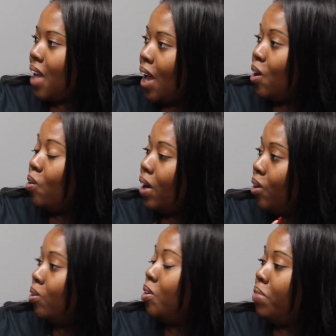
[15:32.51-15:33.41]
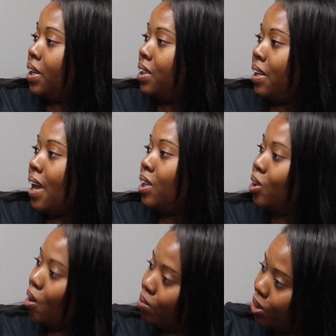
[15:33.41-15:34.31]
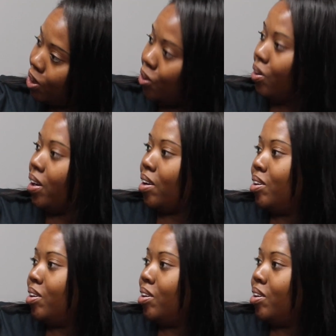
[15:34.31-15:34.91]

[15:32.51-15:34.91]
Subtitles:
I know they do the best of that, so I'm gonna send you there.